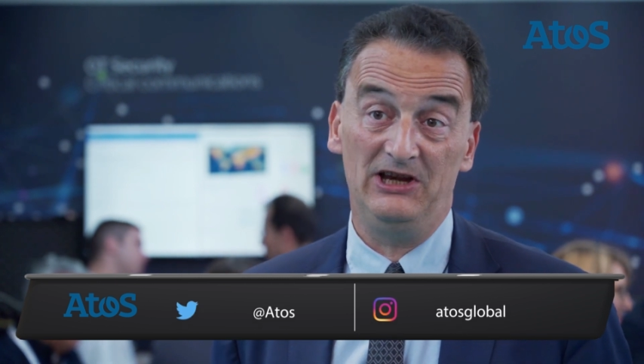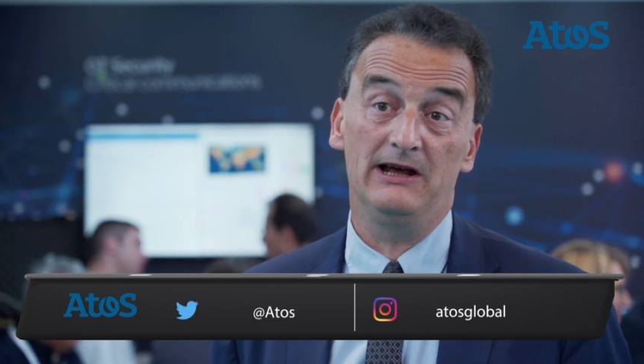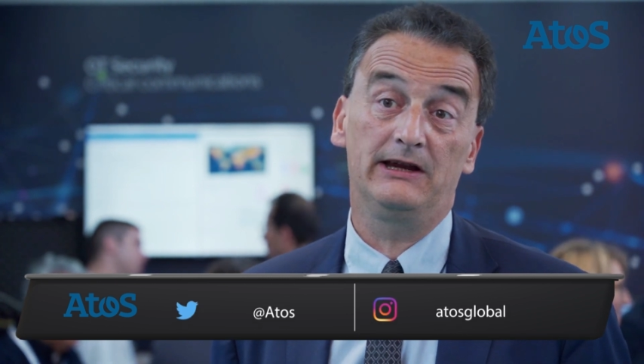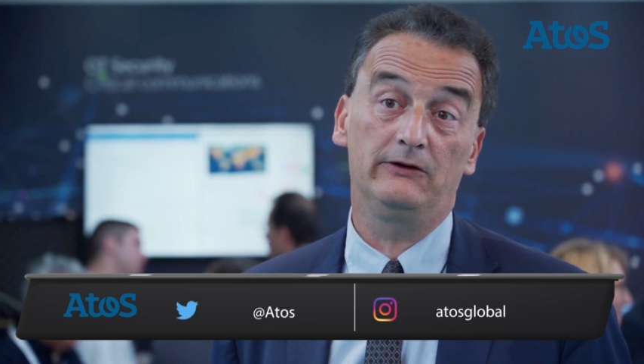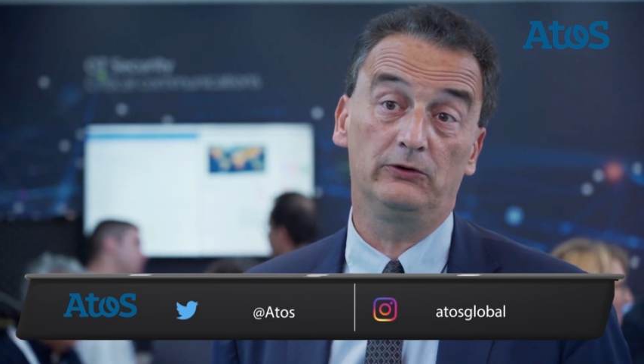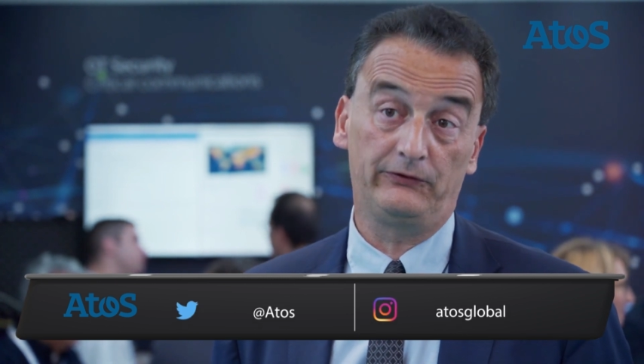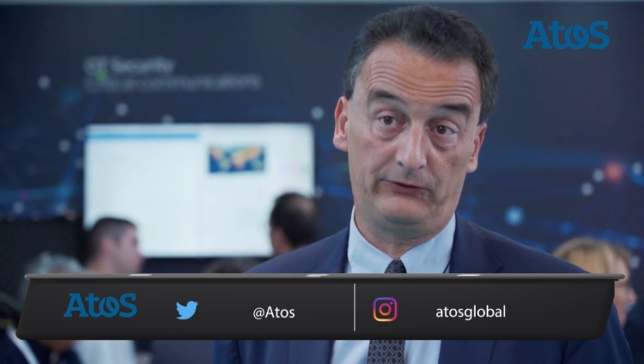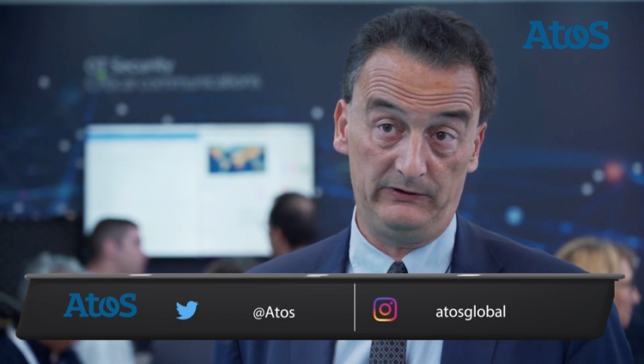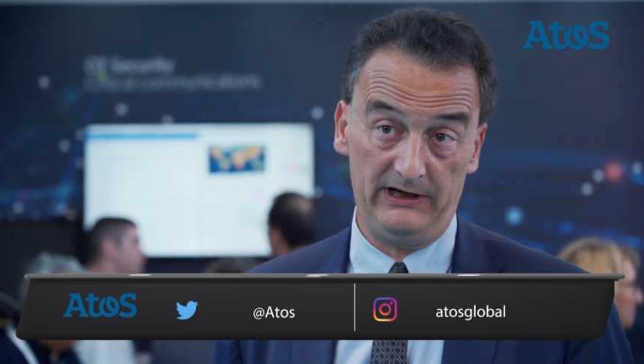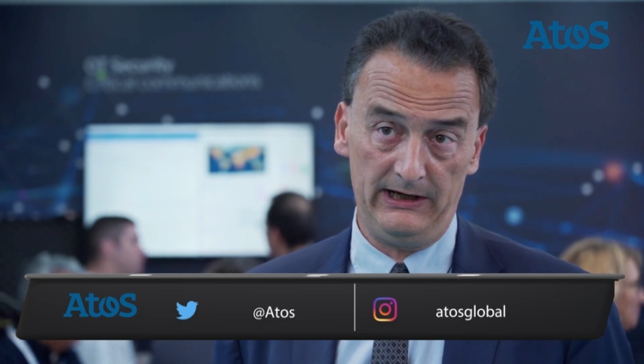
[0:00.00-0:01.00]
like Atos
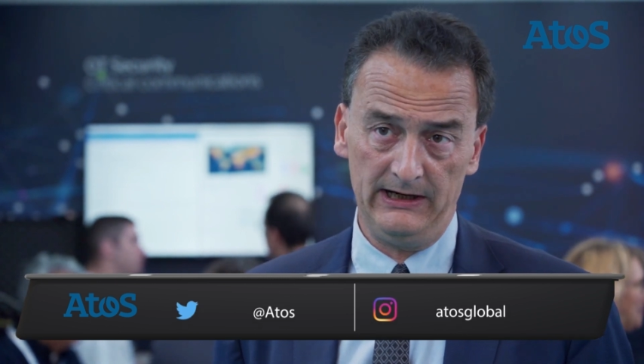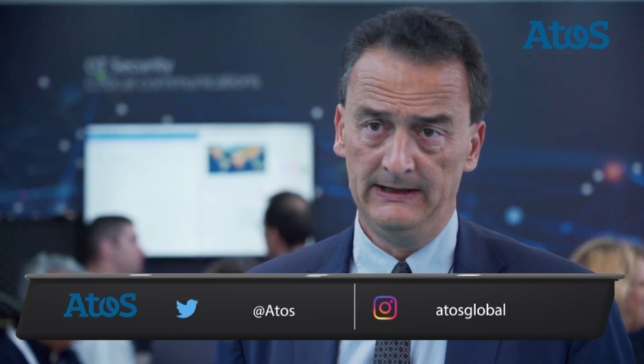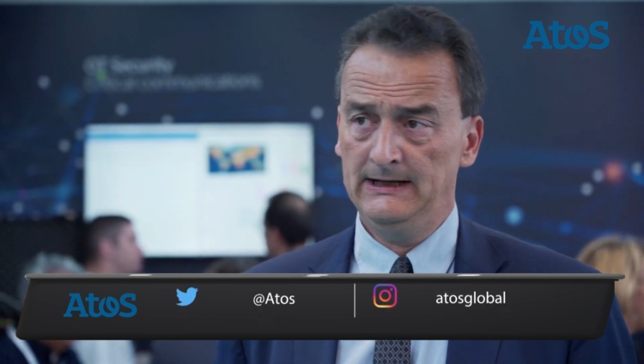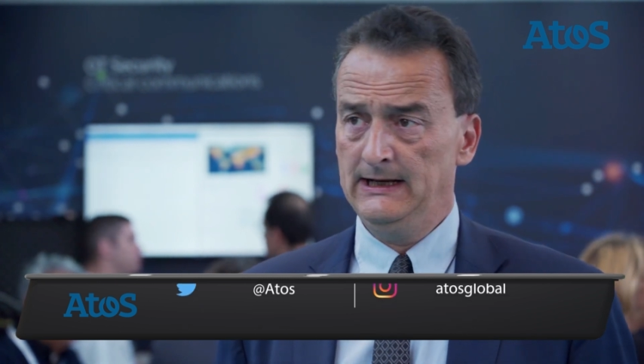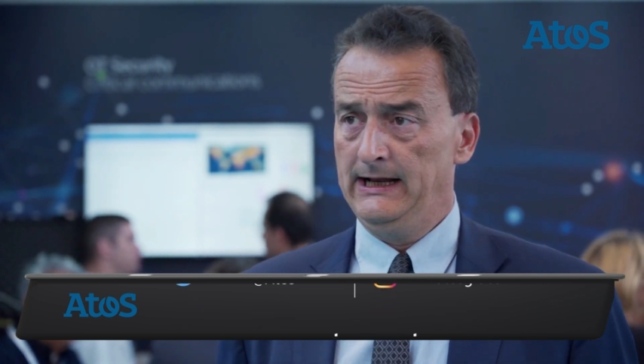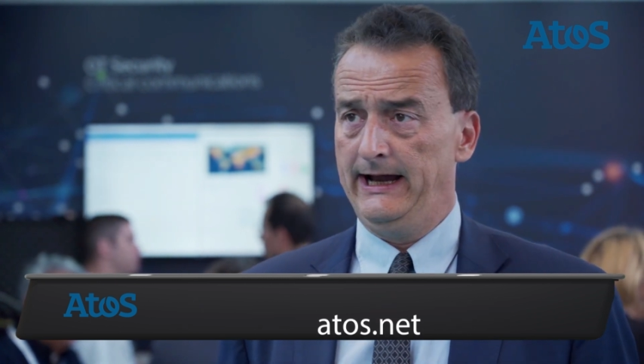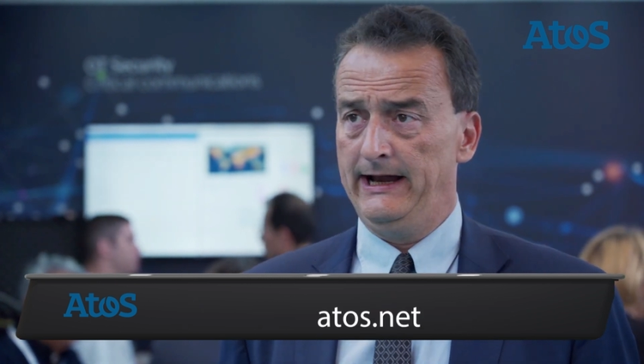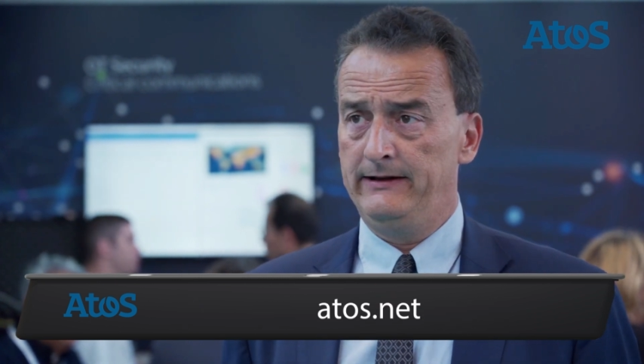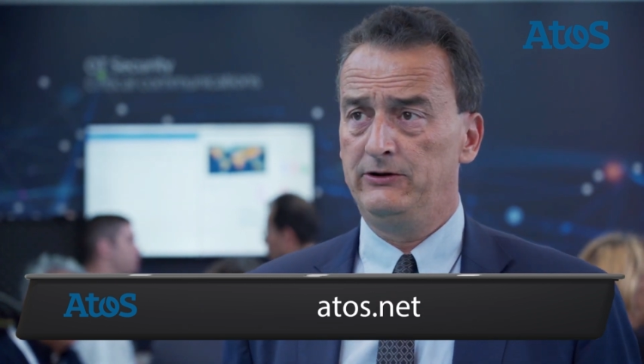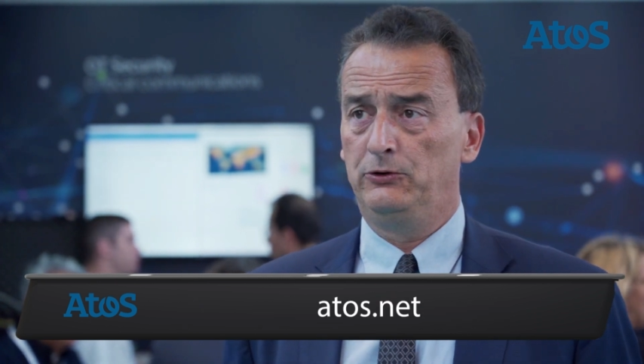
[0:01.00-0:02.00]
today.
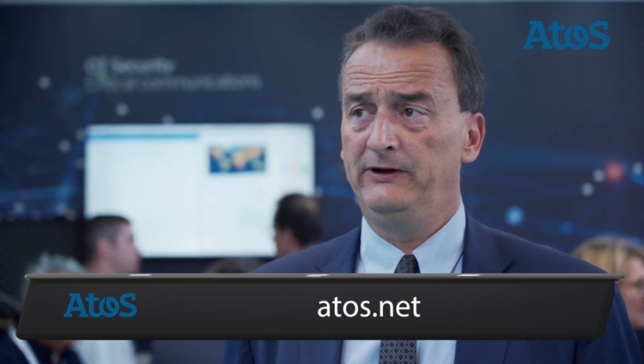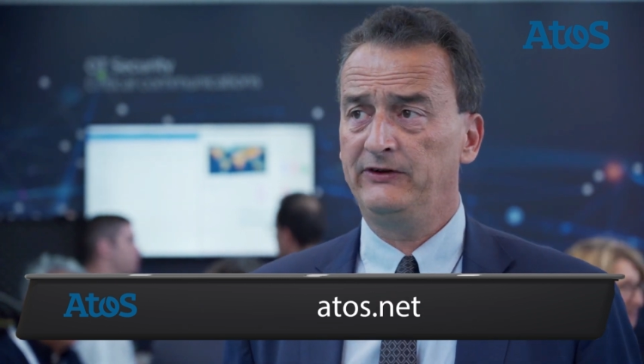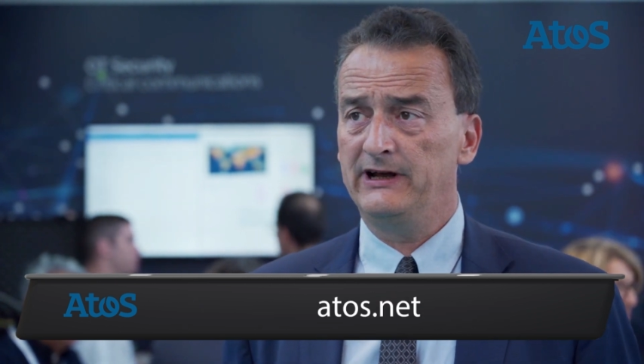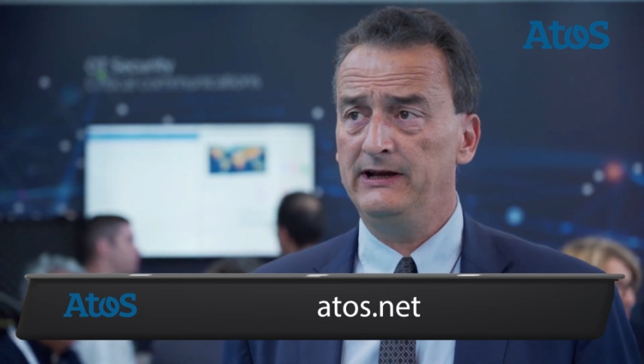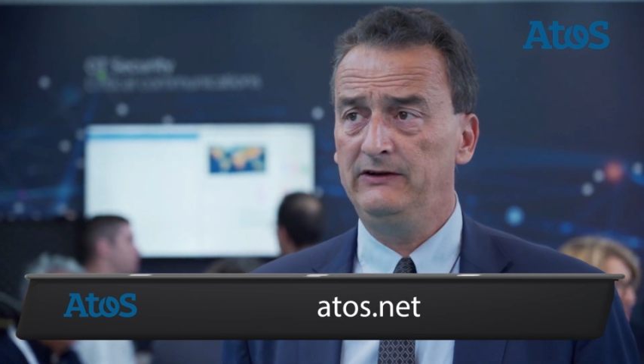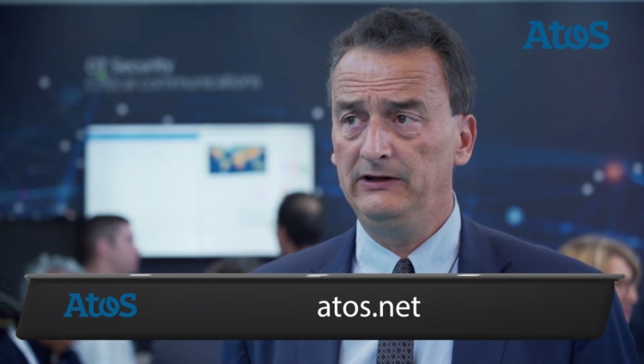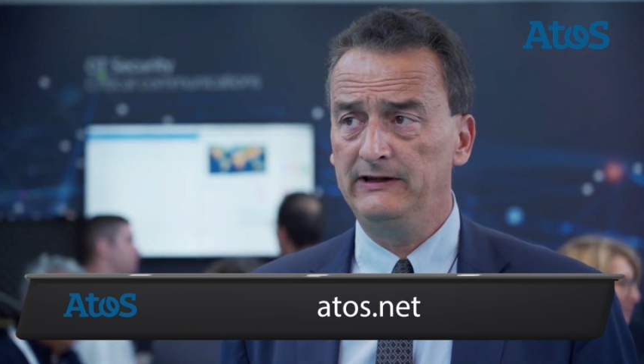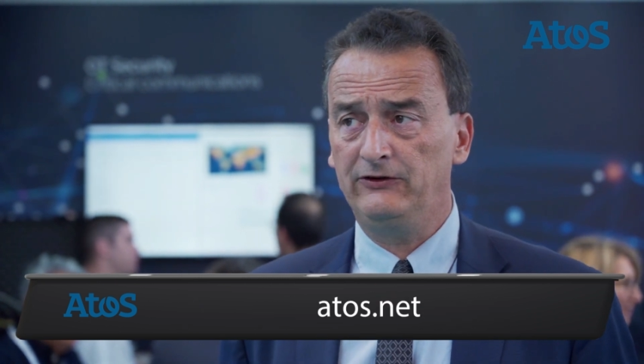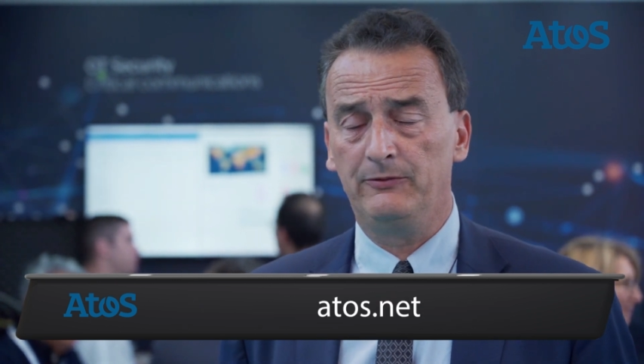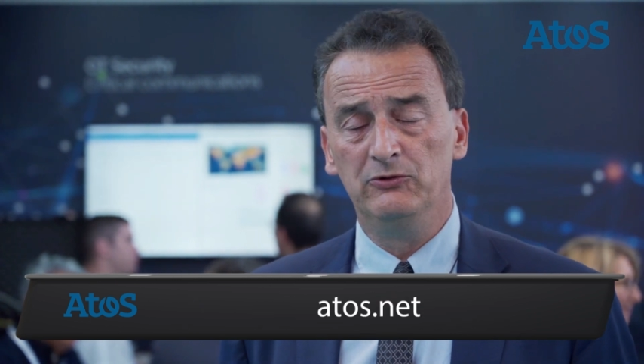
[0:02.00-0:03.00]
And the reason I did that